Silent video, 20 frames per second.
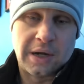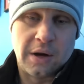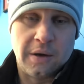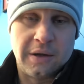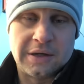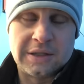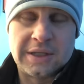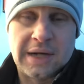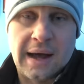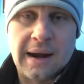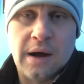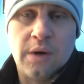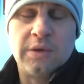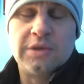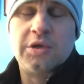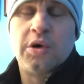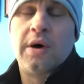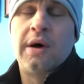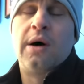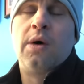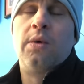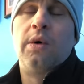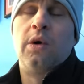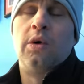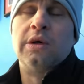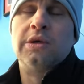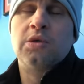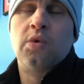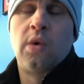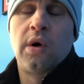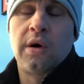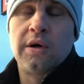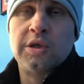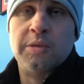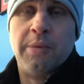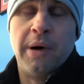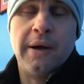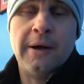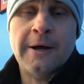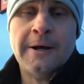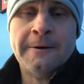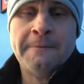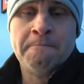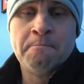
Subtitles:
I know that's not how it always works, but